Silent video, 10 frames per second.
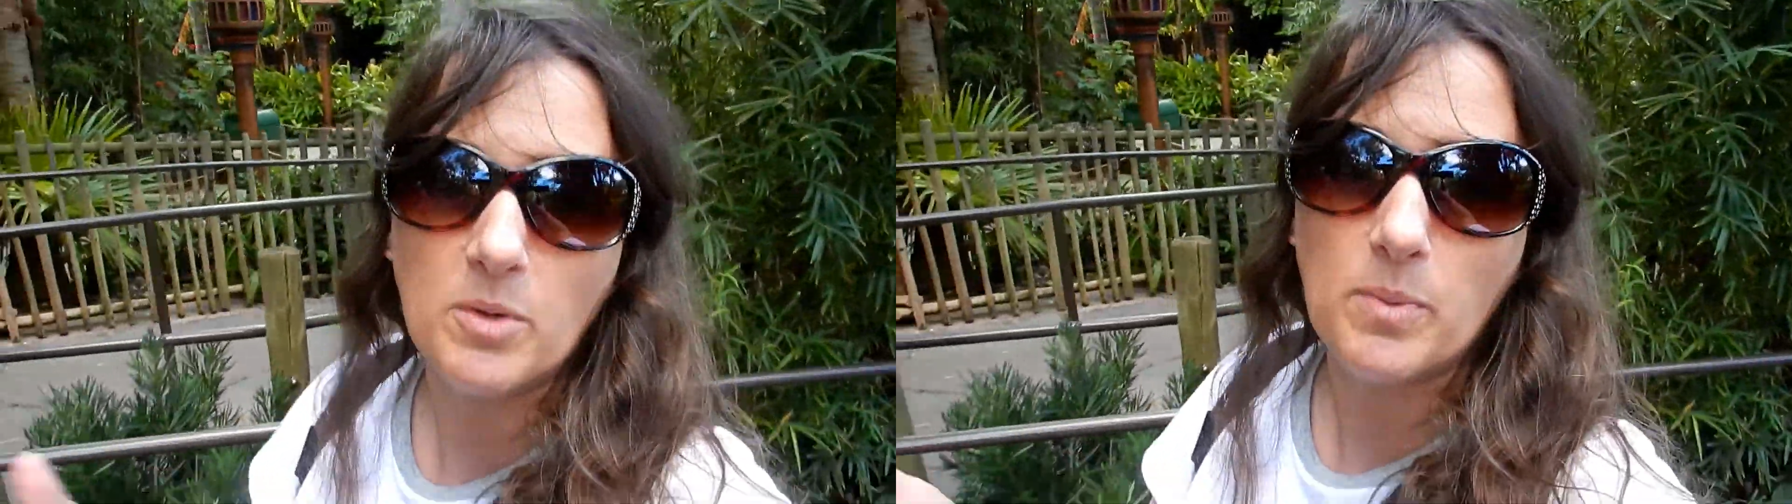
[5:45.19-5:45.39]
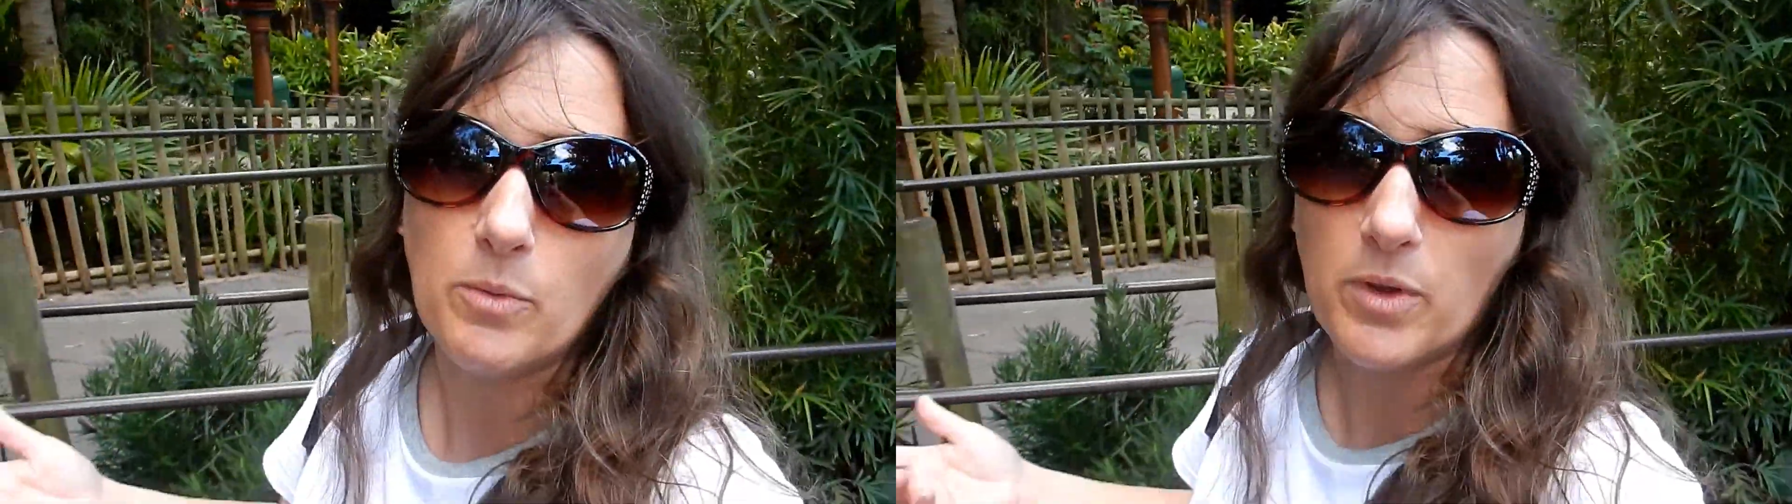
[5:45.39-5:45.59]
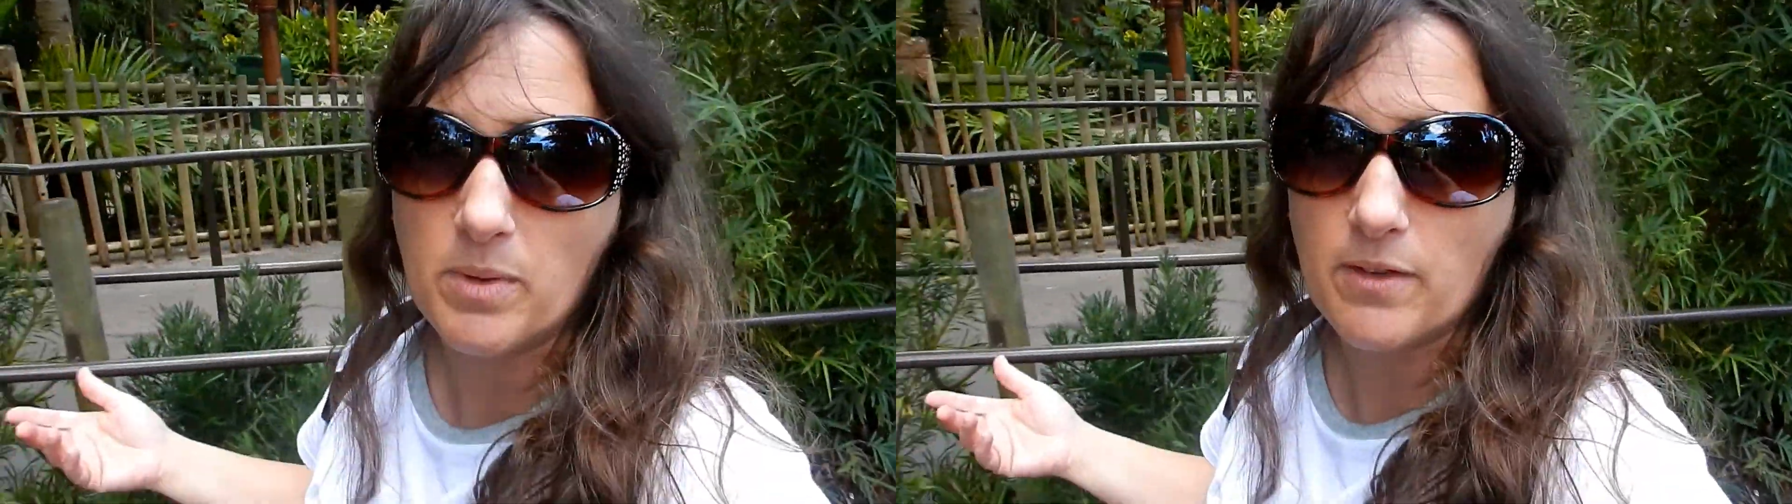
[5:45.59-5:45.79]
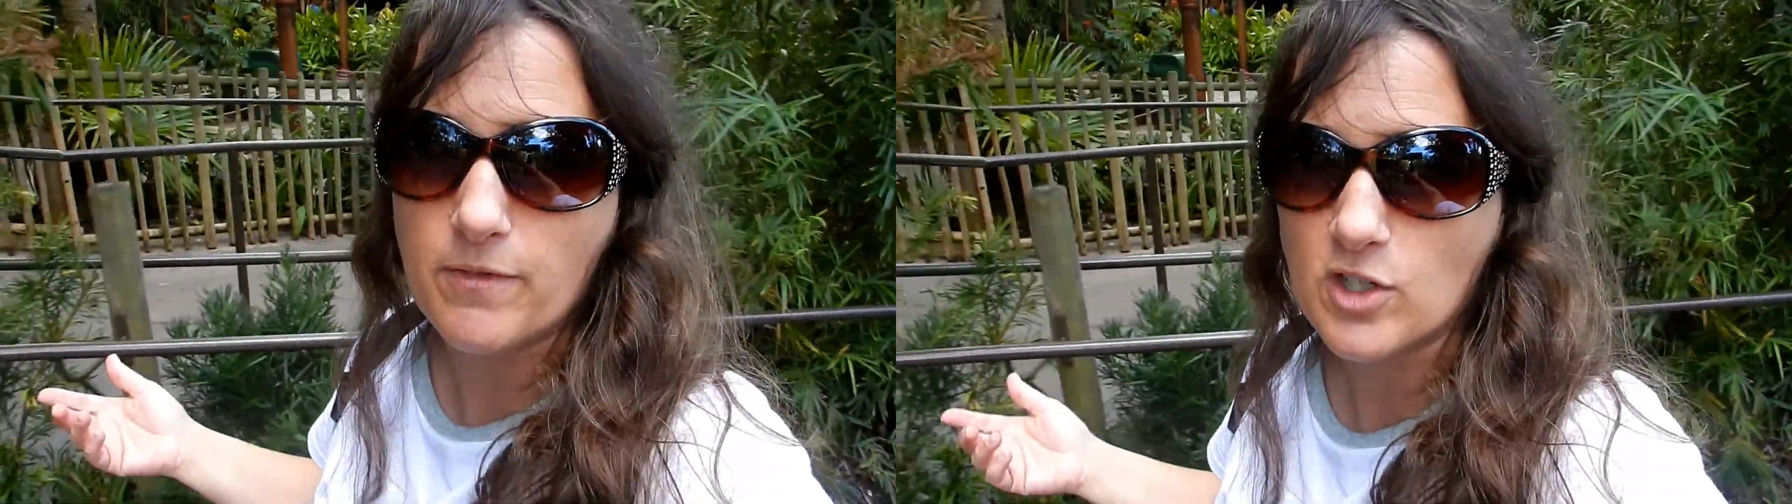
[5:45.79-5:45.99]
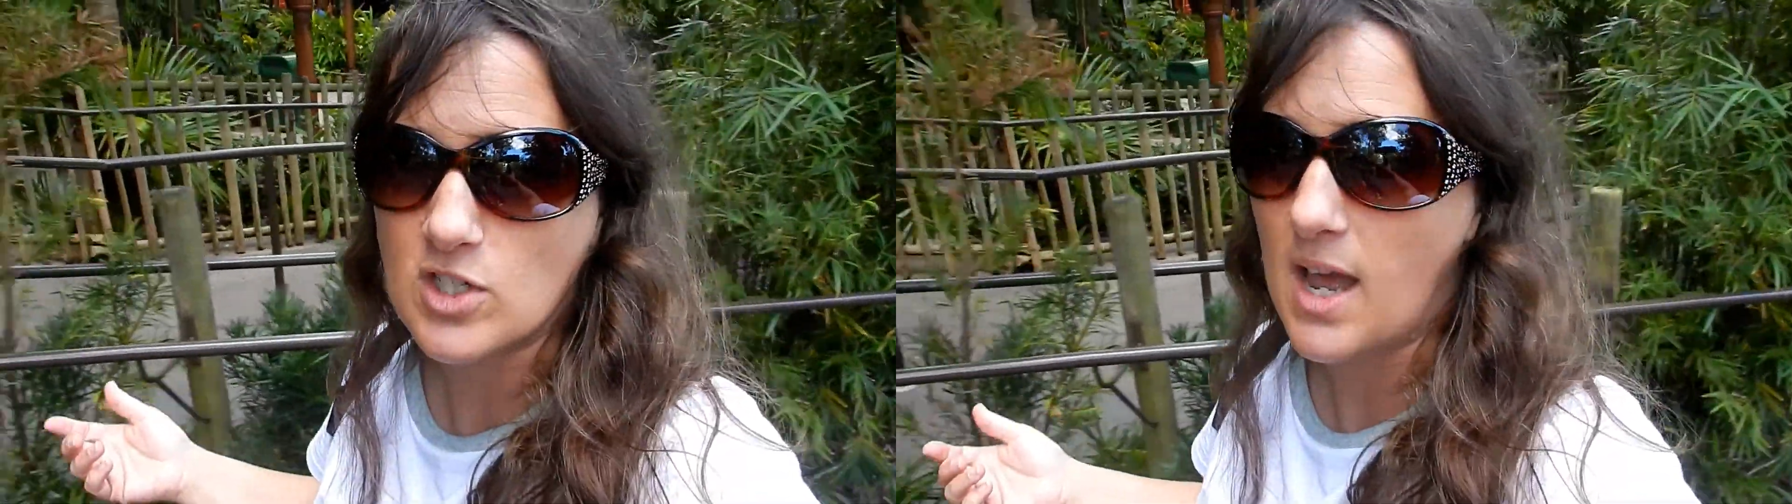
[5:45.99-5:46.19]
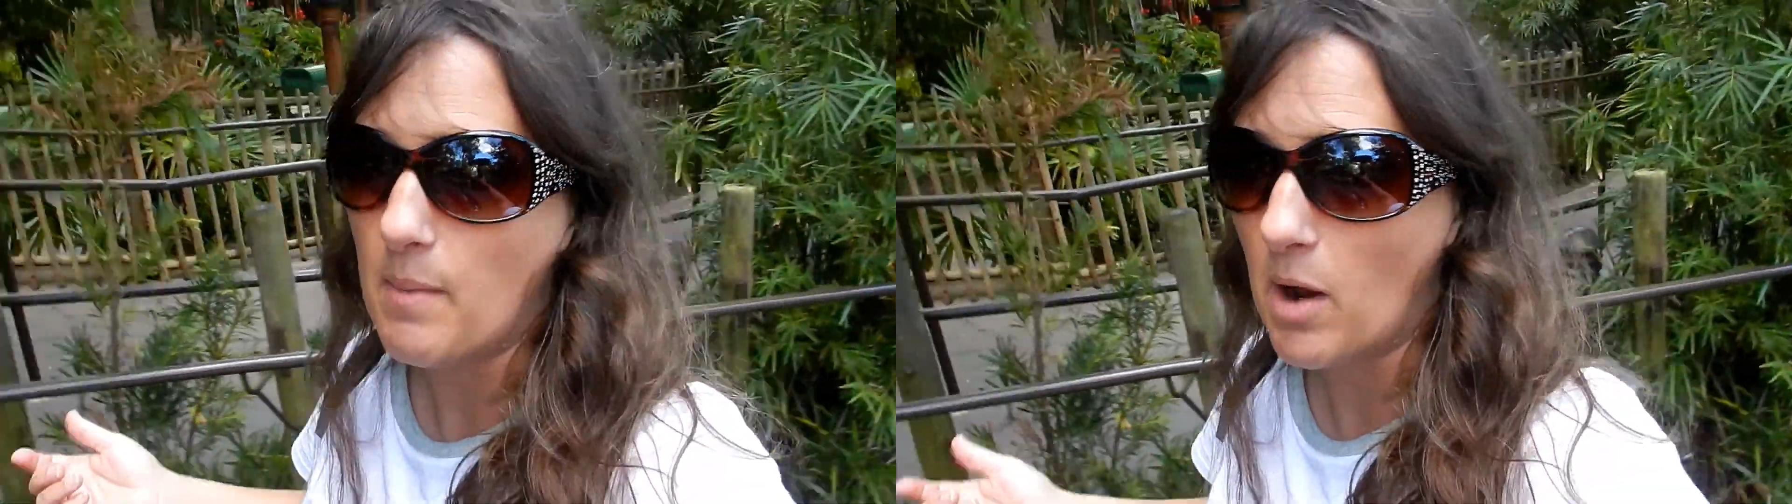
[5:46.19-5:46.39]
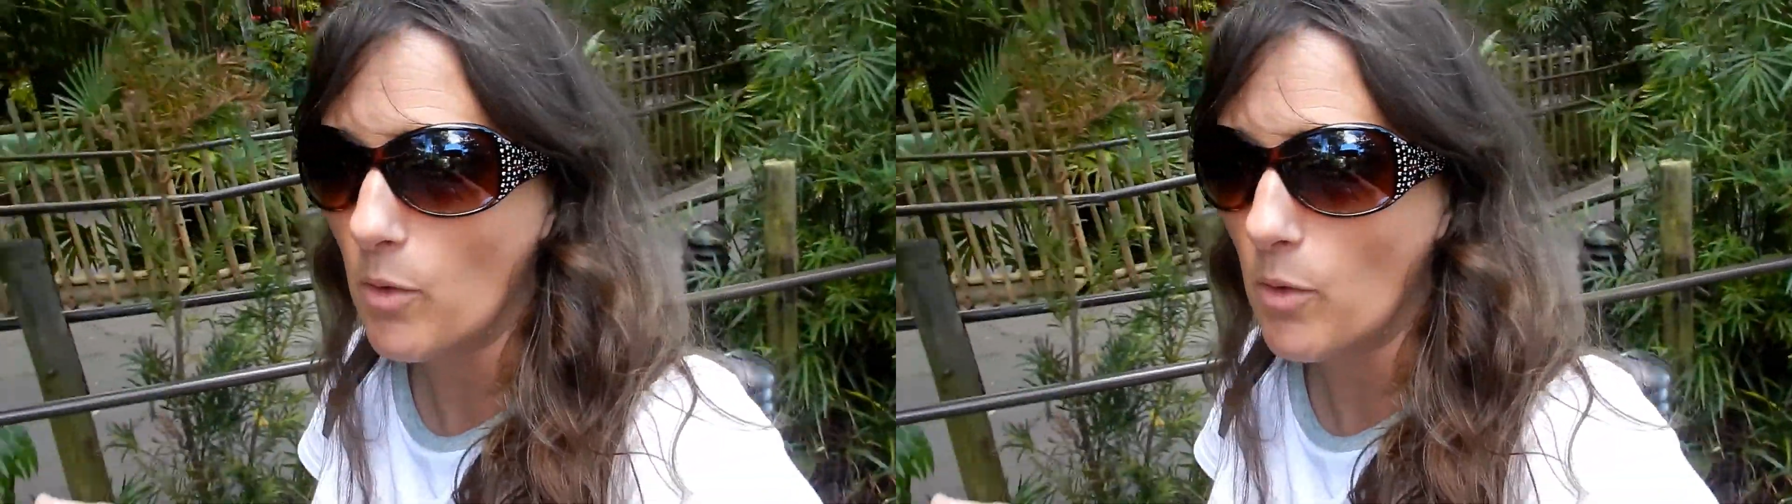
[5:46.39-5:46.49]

to be with me the first time I